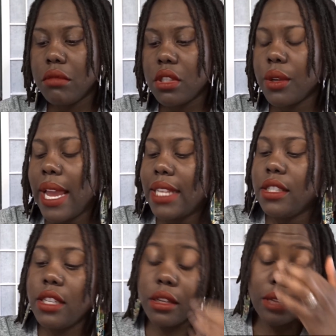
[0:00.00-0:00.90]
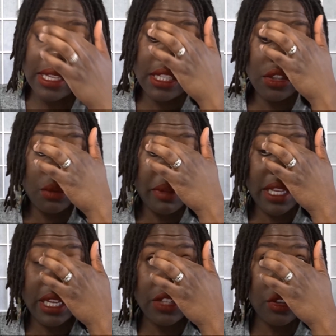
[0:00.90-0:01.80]
So yeah, I still do
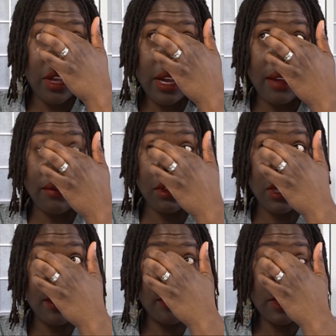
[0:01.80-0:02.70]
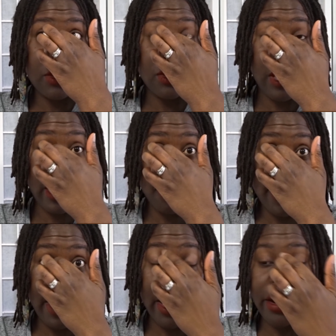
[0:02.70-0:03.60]
plan to interlock. I've loved interlocking
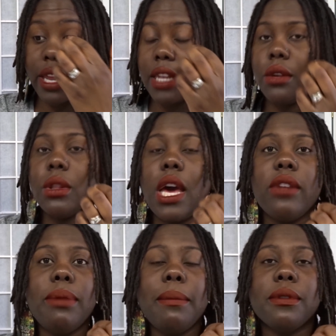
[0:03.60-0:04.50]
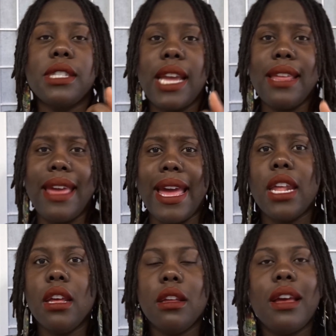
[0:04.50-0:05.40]
my hair, and I know a lot of people say
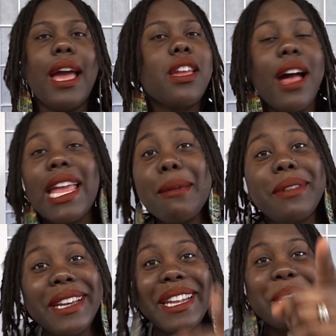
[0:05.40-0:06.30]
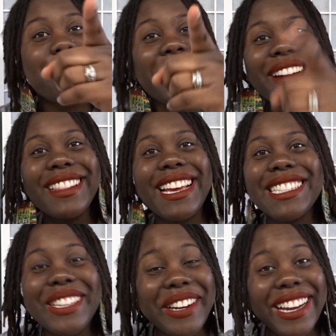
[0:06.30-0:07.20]
that. I keep looking up there at that
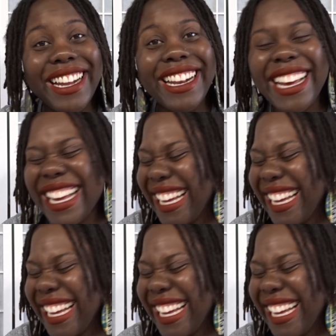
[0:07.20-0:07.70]
screen.